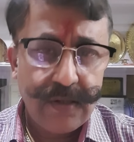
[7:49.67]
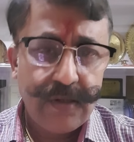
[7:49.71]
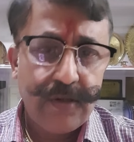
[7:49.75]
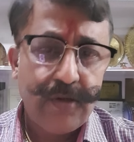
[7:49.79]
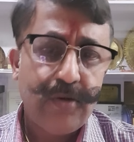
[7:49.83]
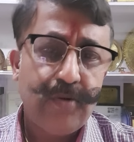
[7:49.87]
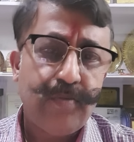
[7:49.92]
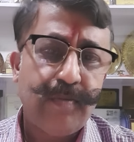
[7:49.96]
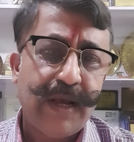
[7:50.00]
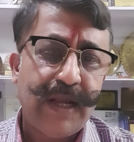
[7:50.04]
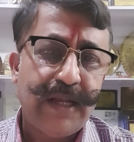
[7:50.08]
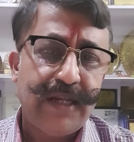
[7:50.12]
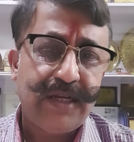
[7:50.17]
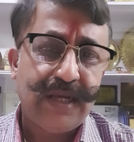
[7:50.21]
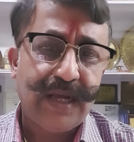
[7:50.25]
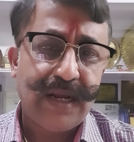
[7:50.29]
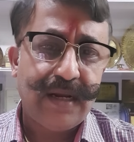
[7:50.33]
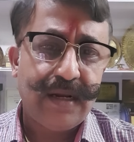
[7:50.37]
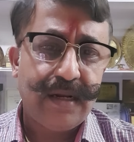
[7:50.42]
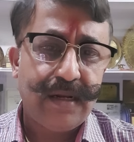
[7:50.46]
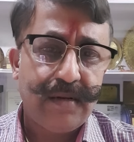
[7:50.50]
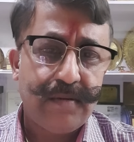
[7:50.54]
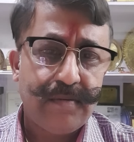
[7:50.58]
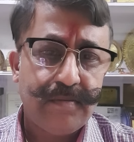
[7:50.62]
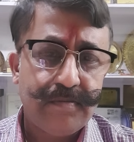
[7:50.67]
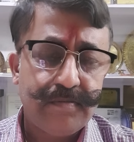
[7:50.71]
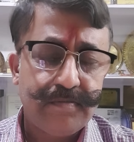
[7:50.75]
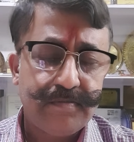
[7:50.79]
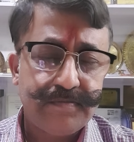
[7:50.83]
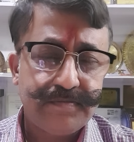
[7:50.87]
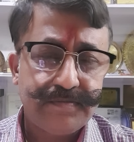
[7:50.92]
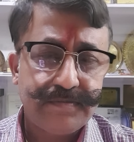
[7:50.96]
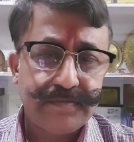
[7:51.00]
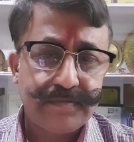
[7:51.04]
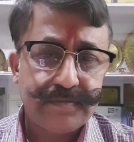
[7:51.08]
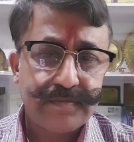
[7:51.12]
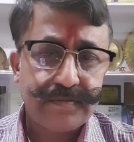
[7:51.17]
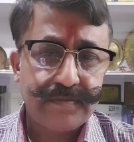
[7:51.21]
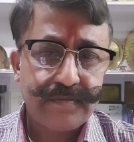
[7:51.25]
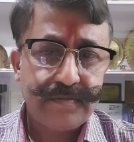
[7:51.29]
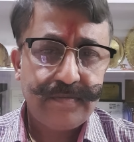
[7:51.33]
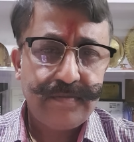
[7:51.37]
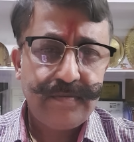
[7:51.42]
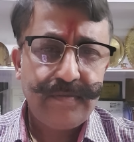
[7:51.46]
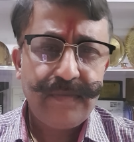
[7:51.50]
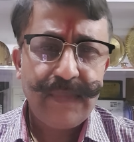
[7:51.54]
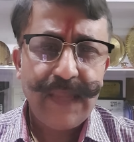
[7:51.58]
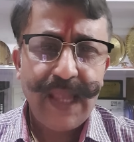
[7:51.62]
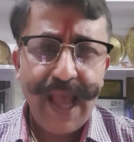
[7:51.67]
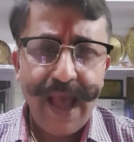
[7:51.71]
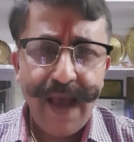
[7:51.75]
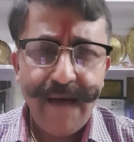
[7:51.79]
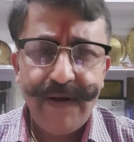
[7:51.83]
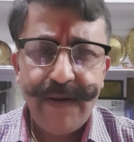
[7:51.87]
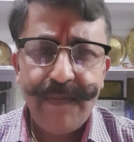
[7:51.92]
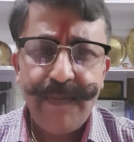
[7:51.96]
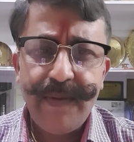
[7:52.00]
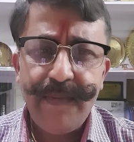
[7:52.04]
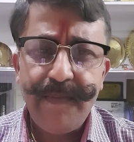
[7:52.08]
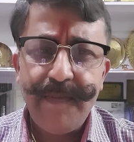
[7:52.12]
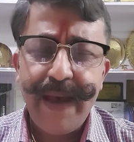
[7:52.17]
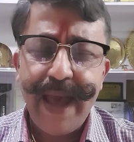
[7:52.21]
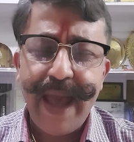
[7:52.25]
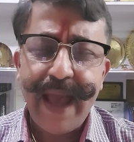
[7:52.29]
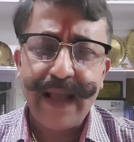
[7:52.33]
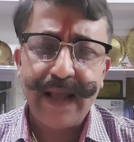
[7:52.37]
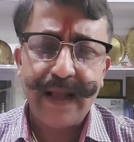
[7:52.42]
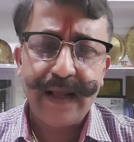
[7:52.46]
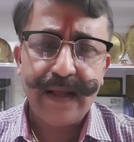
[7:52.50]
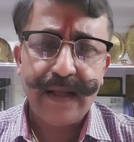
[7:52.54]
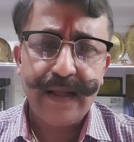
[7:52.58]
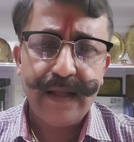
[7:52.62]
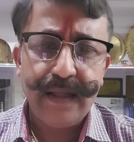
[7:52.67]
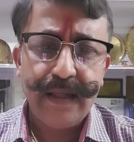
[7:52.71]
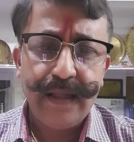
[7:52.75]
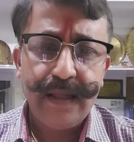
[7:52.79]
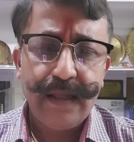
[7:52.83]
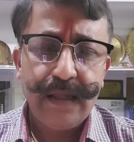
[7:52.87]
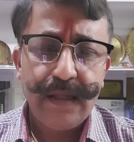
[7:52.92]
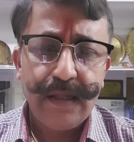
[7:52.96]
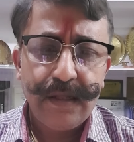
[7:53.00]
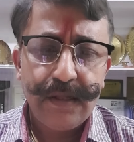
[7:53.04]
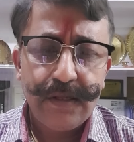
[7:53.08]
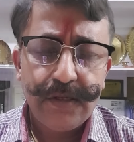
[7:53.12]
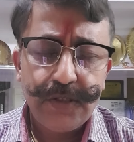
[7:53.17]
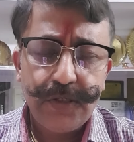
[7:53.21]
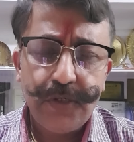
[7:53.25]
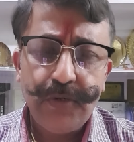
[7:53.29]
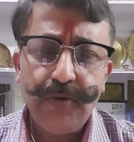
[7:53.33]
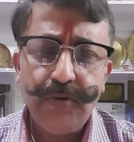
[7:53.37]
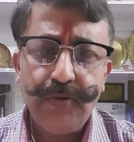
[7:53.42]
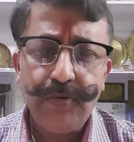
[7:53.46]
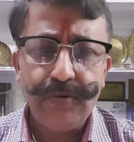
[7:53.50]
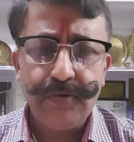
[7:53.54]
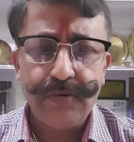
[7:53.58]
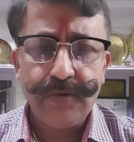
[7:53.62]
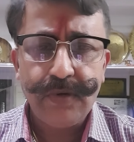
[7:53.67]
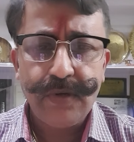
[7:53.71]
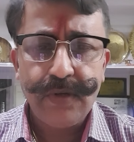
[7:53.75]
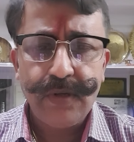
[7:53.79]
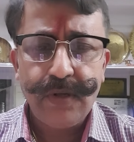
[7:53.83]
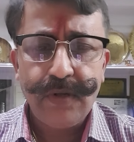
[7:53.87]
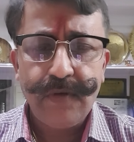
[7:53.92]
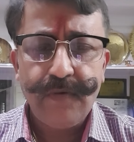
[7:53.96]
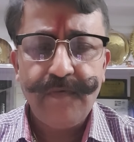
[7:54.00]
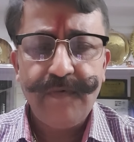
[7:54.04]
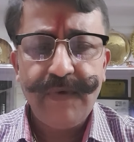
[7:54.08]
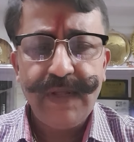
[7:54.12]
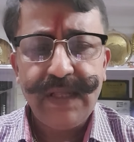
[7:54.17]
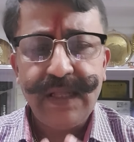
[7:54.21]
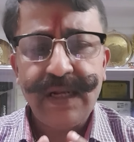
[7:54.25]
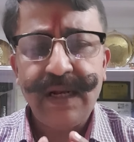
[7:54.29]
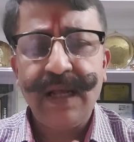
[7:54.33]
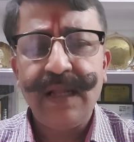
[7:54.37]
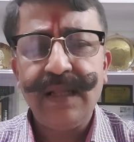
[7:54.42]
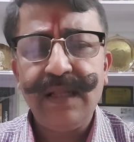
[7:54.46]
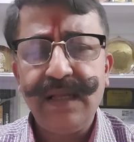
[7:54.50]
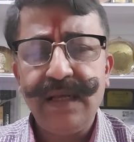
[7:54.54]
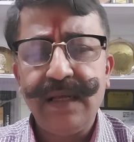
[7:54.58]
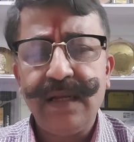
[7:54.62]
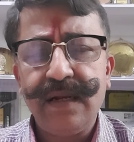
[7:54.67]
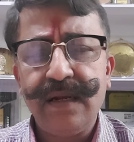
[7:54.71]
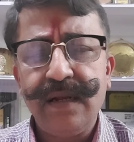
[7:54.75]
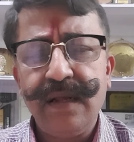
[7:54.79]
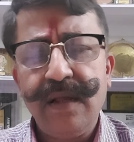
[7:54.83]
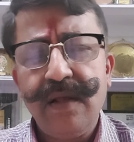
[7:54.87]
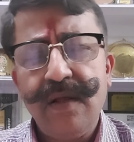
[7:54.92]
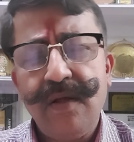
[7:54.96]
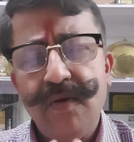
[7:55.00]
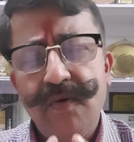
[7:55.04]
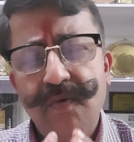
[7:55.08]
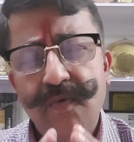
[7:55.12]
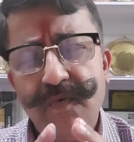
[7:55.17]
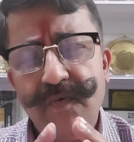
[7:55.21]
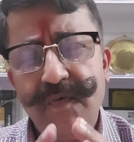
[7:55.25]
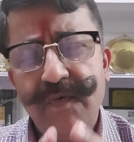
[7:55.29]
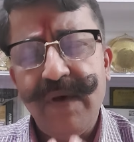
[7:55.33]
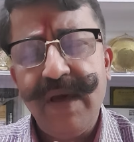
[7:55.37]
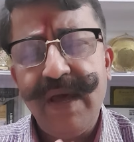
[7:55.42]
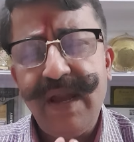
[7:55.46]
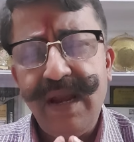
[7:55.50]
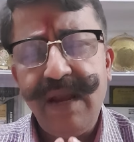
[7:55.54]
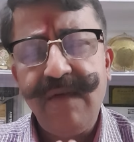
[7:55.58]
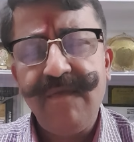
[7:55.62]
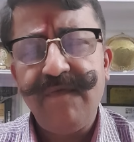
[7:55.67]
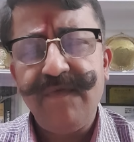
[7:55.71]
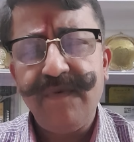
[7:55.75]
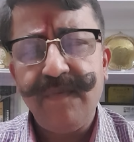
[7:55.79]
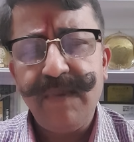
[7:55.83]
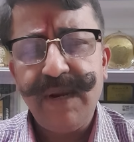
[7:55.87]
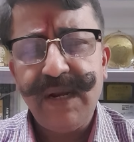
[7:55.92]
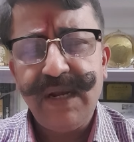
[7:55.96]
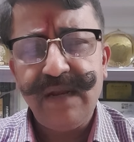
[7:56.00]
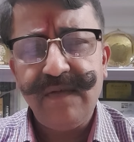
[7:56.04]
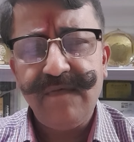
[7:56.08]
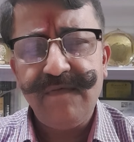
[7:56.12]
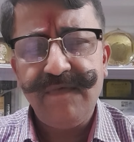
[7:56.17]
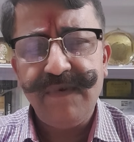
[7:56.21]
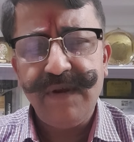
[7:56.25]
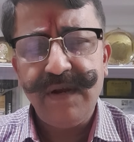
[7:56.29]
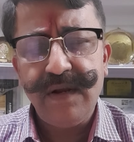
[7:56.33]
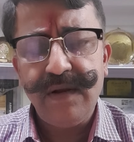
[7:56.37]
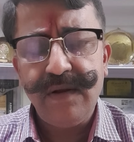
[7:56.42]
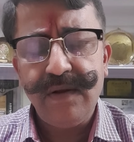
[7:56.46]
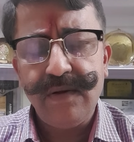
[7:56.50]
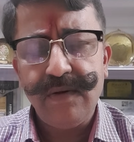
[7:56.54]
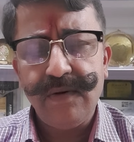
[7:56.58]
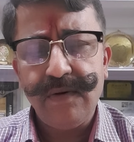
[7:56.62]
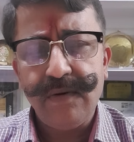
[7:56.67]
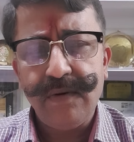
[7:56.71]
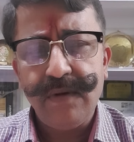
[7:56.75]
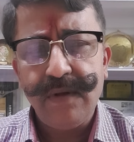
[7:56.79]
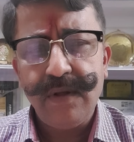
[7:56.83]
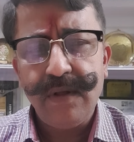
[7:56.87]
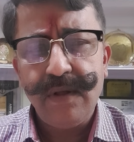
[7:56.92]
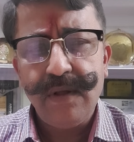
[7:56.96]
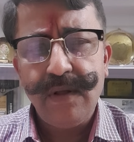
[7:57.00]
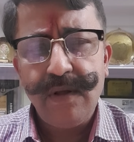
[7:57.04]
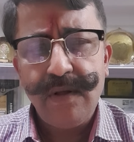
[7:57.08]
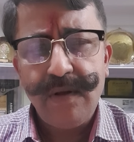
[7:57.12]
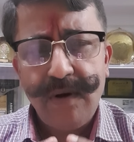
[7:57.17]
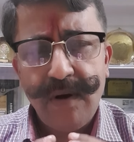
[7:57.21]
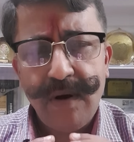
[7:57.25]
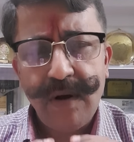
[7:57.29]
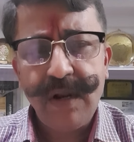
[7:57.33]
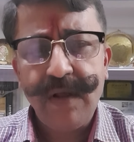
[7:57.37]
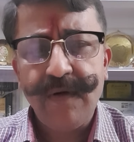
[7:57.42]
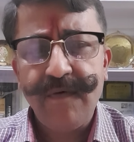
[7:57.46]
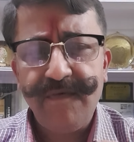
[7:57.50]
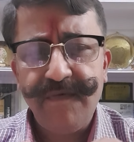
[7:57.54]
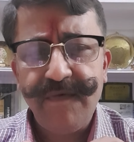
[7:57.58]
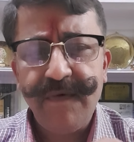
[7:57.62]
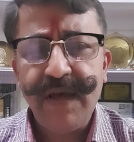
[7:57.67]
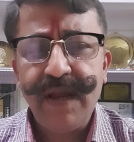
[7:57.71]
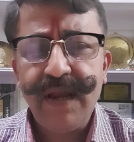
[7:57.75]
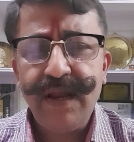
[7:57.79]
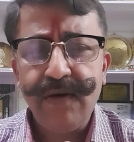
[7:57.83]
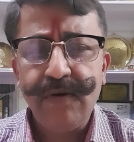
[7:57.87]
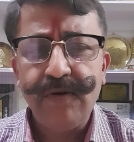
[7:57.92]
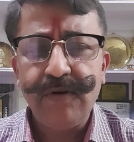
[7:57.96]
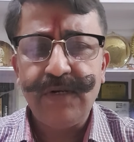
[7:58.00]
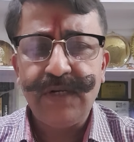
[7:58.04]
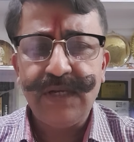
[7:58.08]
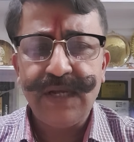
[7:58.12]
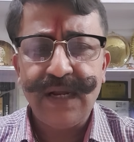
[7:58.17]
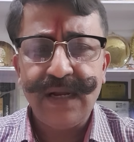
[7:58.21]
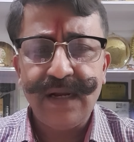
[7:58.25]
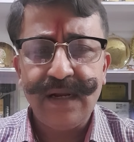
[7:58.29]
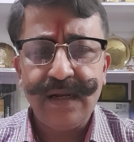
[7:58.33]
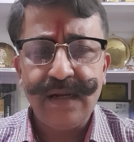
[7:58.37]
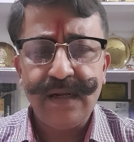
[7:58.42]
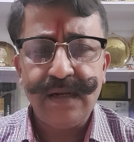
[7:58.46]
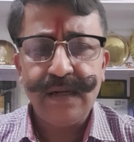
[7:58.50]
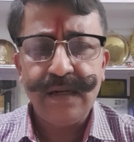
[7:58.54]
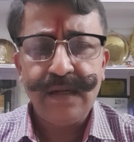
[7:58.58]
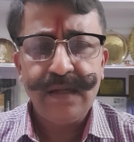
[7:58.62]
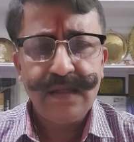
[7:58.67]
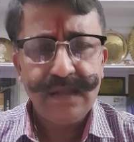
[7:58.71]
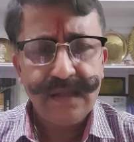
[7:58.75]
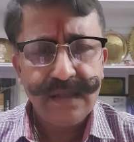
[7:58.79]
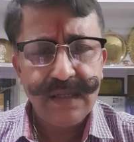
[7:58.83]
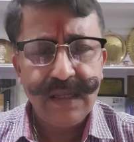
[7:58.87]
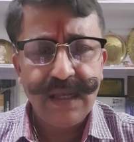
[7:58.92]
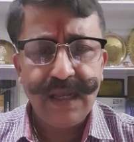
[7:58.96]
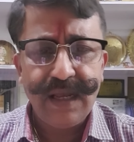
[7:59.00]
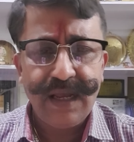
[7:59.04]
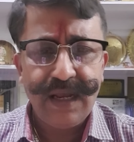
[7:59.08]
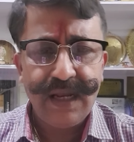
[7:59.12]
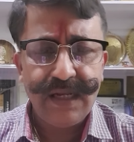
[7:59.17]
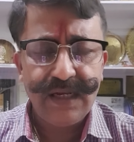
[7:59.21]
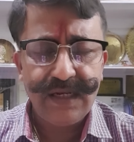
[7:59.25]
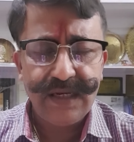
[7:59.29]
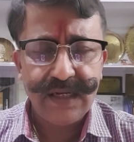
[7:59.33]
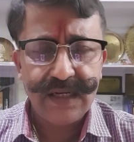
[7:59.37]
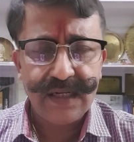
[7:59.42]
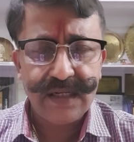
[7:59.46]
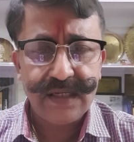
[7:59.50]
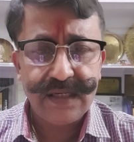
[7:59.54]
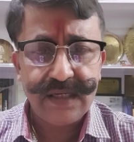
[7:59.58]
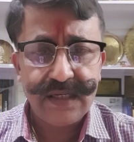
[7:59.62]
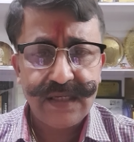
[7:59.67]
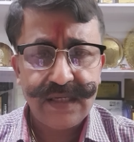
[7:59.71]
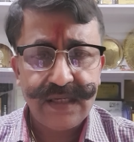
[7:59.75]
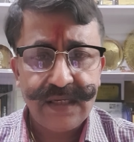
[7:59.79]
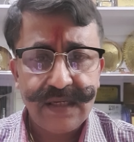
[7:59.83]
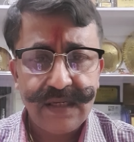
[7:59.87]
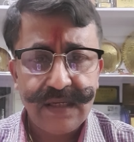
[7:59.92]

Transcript: to my channel. I will be back soon with another very informative video on your very own channel, The Ancients.